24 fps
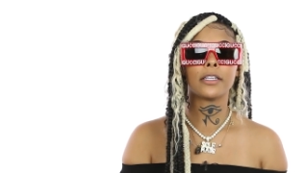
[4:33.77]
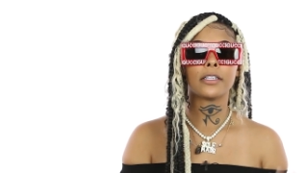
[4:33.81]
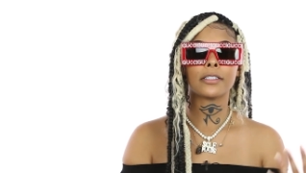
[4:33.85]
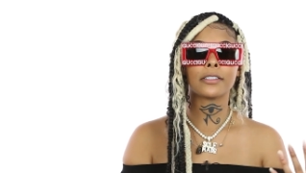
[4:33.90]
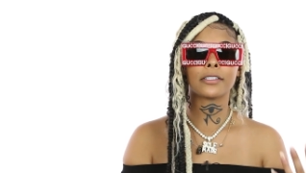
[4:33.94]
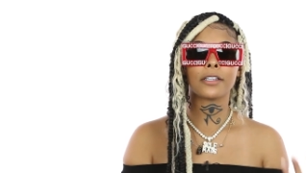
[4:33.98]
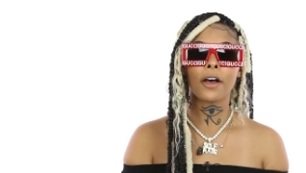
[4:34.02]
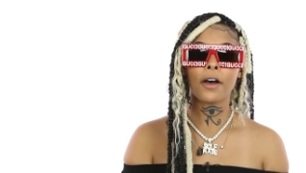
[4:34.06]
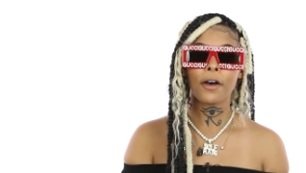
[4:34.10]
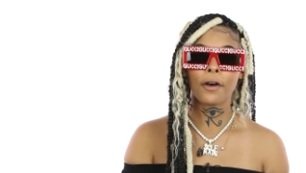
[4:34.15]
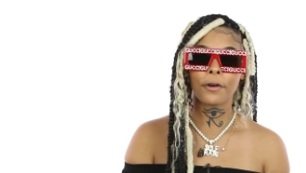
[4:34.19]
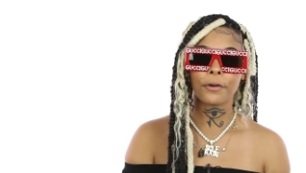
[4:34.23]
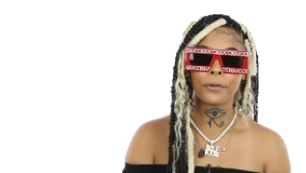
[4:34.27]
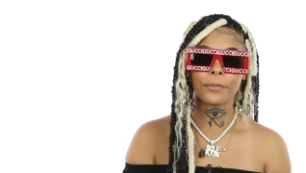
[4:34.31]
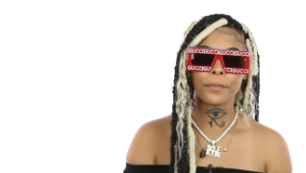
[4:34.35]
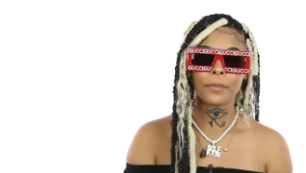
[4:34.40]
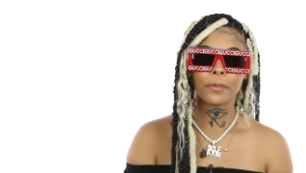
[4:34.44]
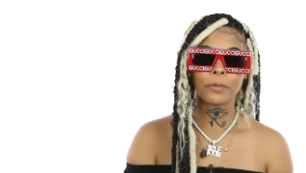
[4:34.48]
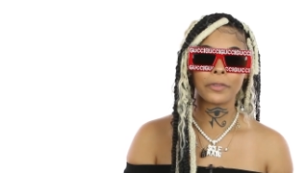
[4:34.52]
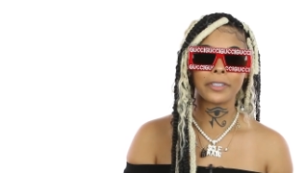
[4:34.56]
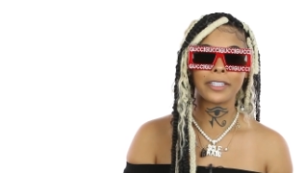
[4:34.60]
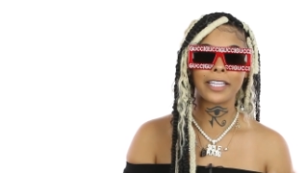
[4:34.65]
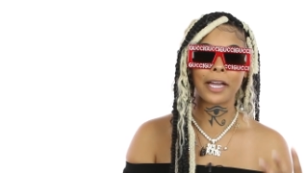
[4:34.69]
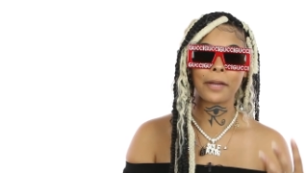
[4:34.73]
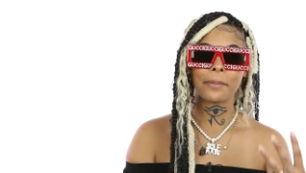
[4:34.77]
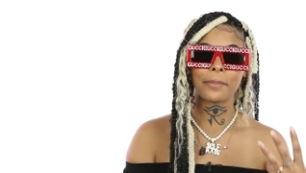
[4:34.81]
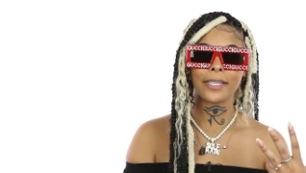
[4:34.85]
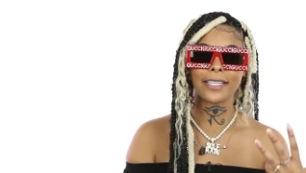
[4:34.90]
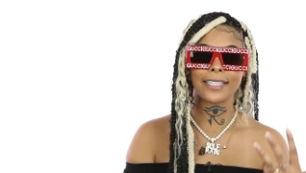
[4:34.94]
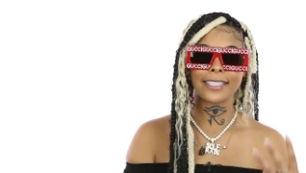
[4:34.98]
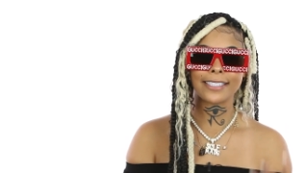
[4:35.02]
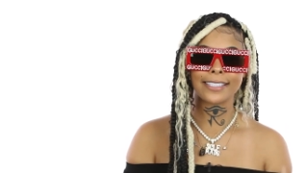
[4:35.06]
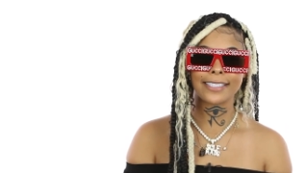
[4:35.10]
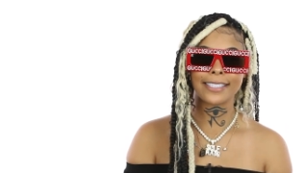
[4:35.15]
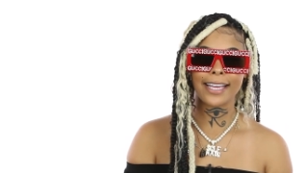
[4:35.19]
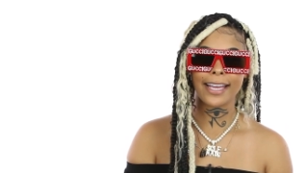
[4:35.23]
So, with that
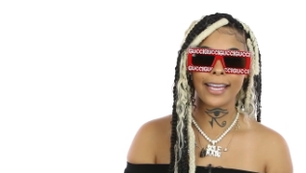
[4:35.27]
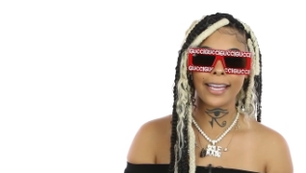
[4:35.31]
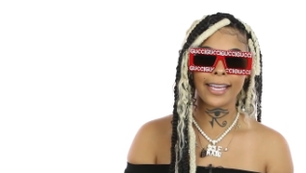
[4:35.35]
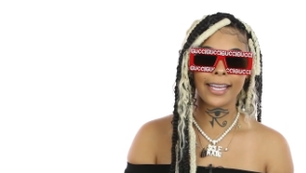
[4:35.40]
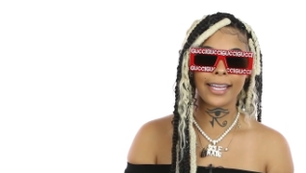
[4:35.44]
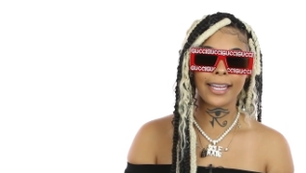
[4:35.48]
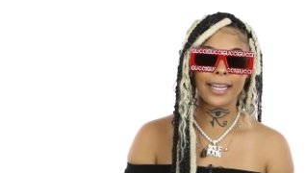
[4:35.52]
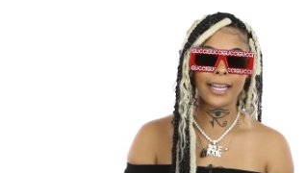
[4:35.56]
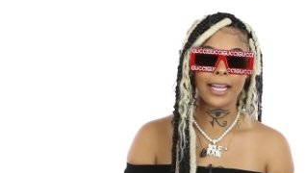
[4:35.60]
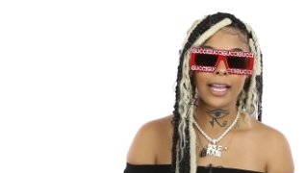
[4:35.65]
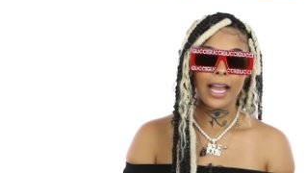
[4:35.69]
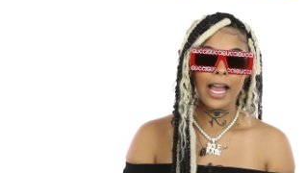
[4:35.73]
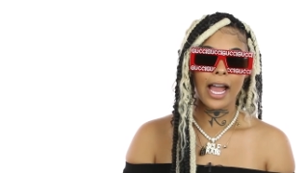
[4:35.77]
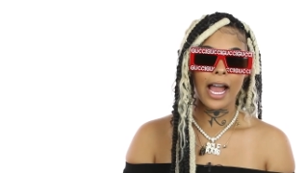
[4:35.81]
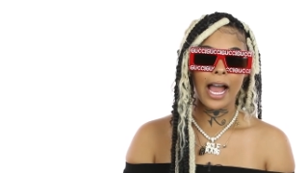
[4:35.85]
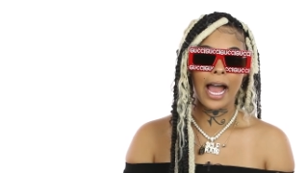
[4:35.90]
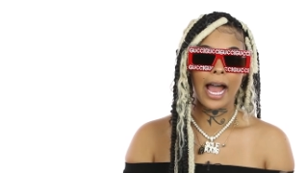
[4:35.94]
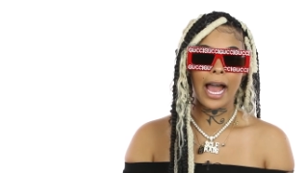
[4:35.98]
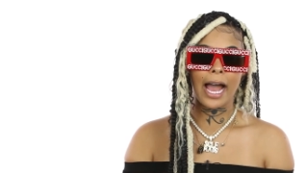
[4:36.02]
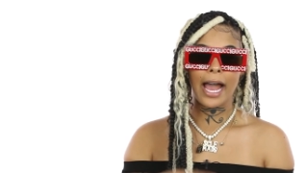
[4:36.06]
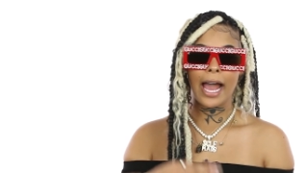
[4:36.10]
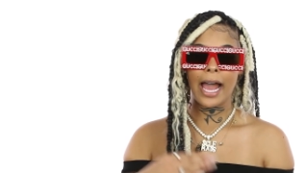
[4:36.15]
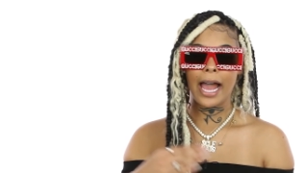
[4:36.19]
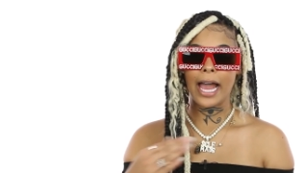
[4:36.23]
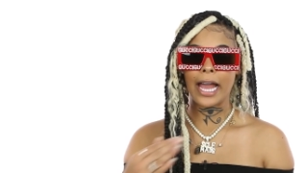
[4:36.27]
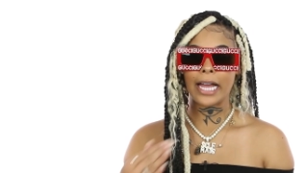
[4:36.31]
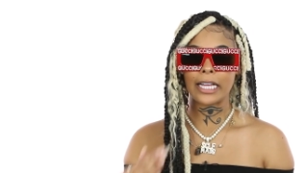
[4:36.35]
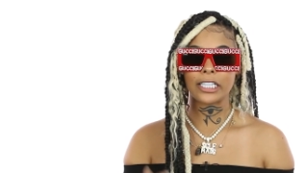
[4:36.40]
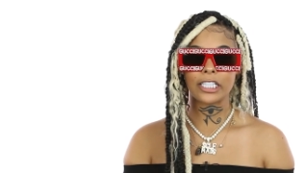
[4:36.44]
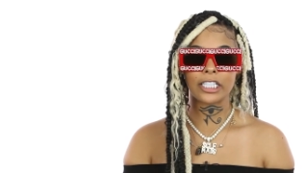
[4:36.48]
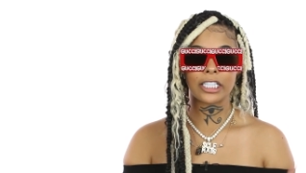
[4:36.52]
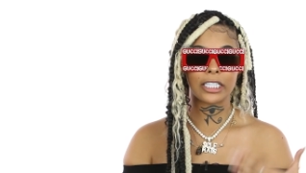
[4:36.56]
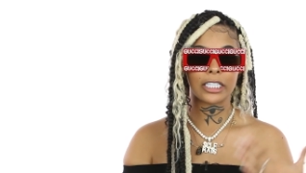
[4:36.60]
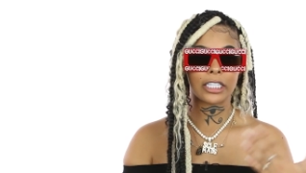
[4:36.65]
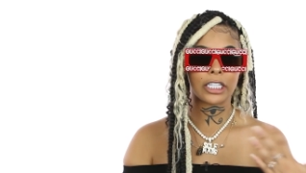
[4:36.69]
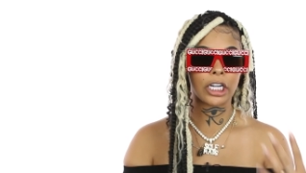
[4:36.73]
being said, I
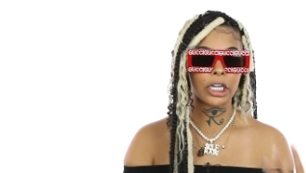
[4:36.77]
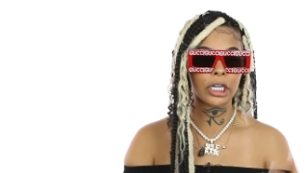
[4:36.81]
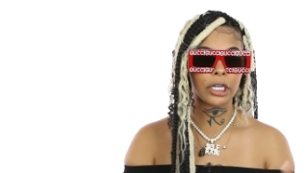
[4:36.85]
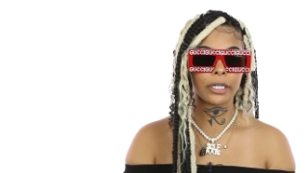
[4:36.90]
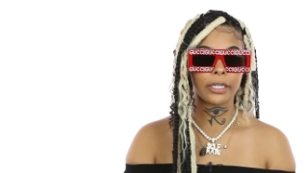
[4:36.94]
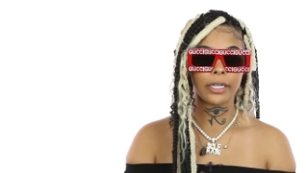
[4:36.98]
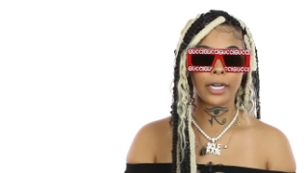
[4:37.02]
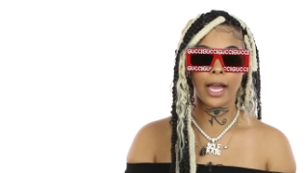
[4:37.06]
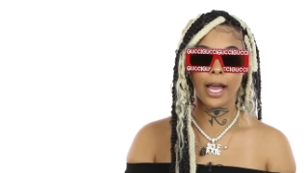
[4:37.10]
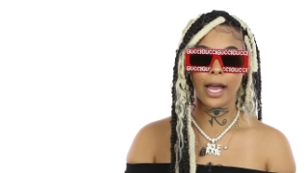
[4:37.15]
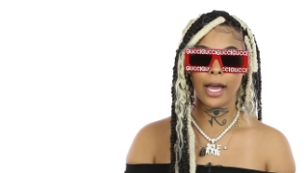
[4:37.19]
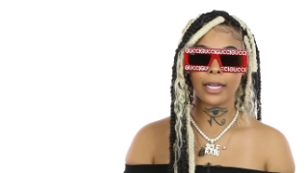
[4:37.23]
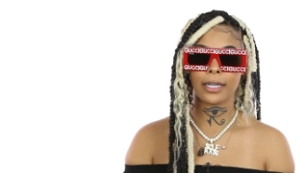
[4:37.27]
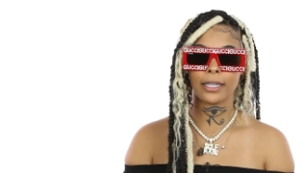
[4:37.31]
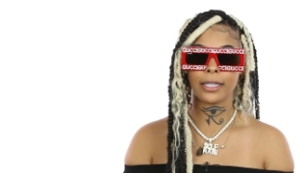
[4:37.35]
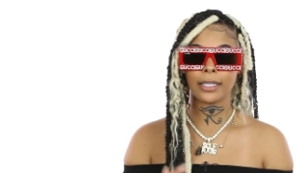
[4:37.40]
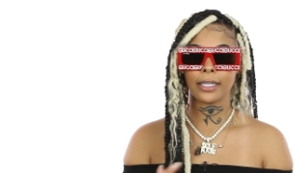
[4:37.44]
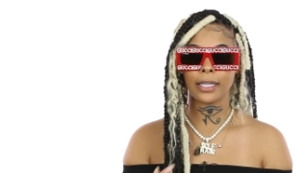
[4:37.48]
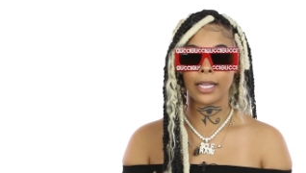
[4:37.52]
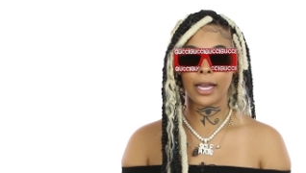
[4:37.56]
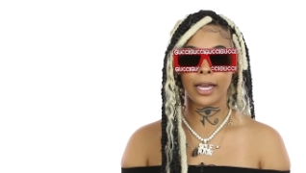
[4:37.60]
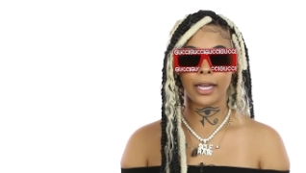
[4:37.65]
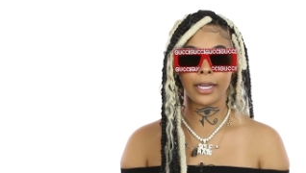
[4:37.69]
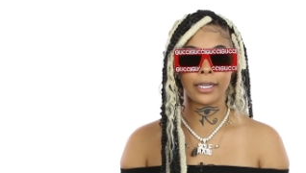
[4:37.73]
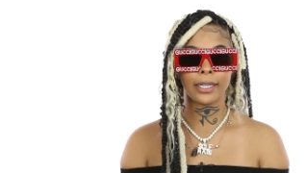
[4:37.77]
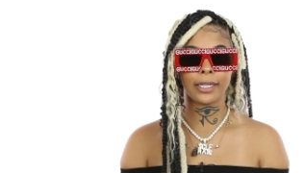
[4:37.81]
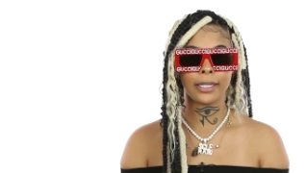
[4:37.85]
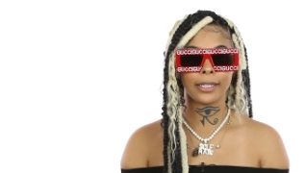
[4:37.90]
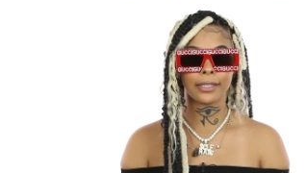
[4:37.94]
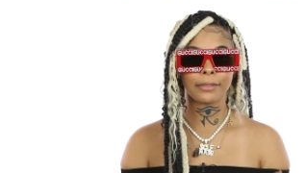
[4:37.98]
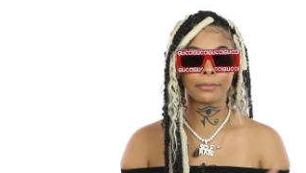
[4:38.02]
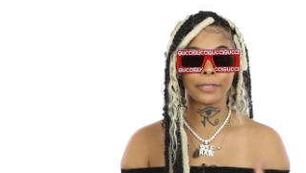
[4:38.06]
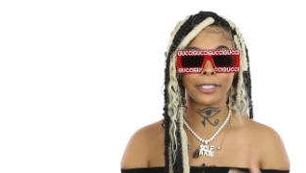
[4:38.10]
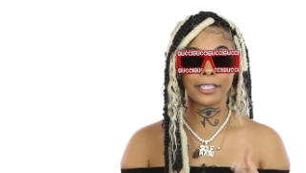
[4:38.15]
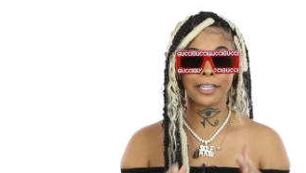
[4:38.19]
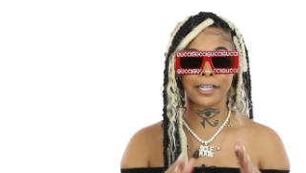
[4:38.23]
had to learn how to
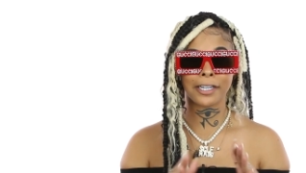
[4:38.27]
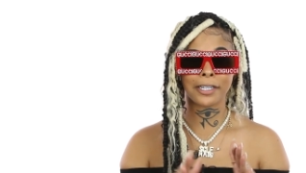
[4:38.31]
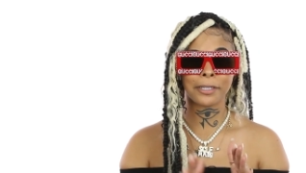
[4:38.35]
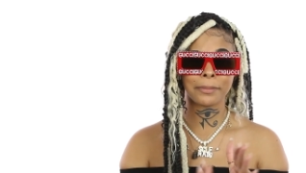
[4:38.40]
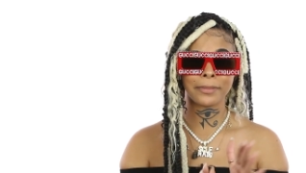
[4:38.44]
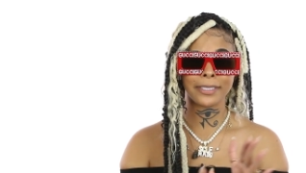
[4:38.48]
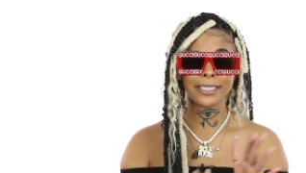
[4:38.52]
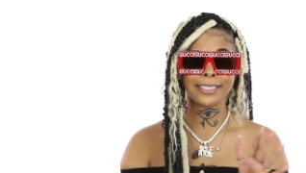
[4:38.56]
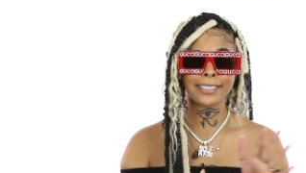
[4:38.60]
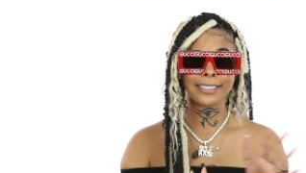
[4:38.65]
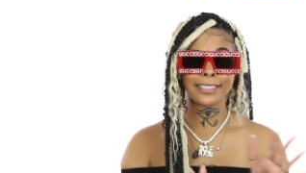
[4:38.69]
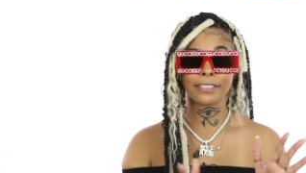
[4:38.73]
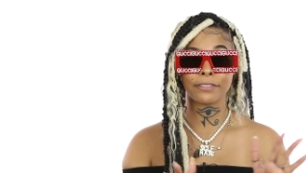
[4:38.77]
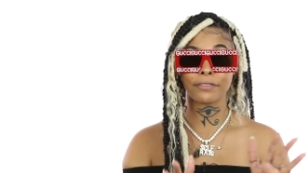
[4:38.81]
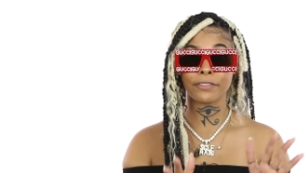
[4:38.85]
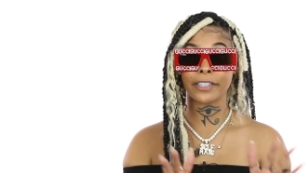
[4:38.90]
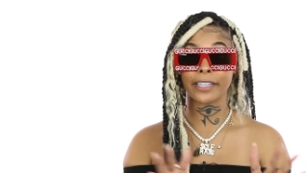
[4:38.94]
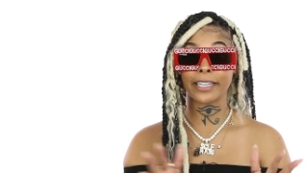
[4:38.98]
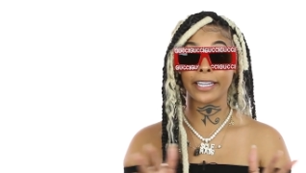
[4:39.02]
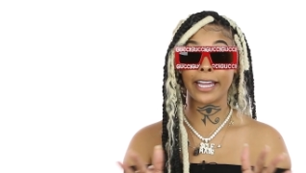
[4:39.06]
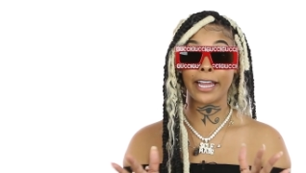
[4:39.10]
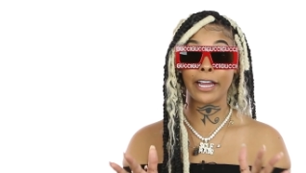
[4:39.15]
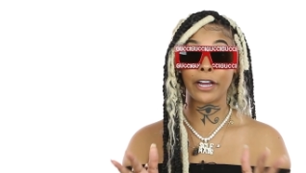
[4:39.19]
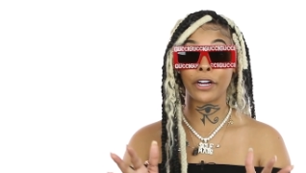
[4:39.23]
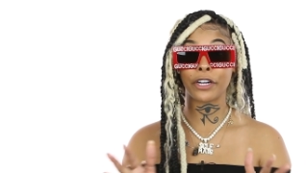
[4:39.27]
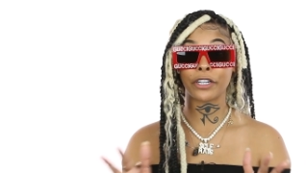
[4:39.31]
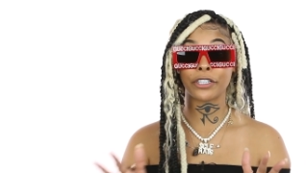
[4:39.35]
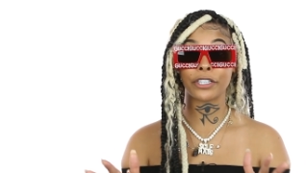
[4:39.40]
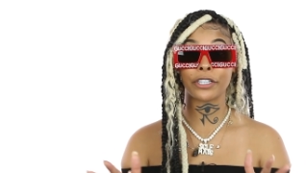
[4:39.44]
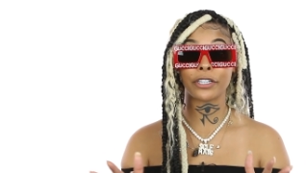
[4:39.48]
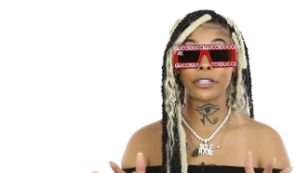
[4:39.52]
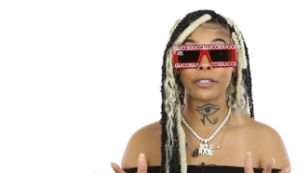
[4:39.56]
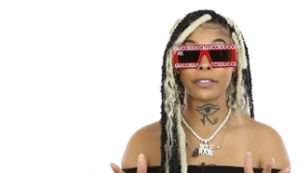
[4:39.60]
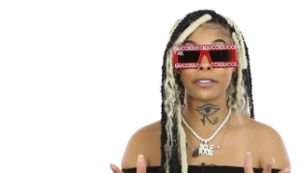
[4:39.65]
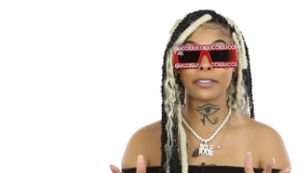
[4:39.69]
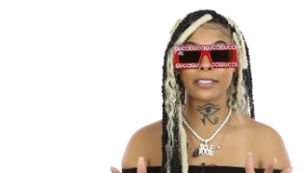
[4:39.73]
like become these different
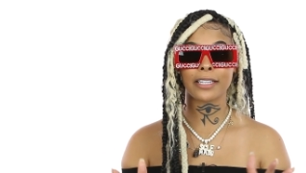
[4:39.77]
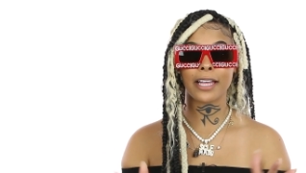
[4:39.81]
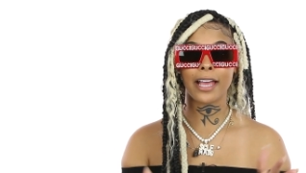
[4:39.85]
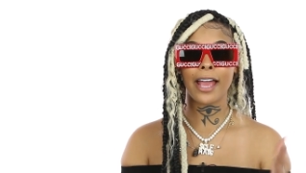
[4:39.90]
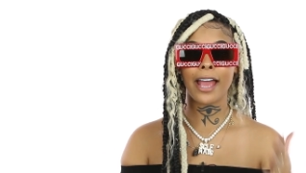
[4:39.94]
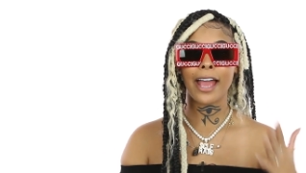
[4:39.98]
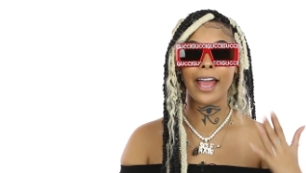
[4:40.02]
characters.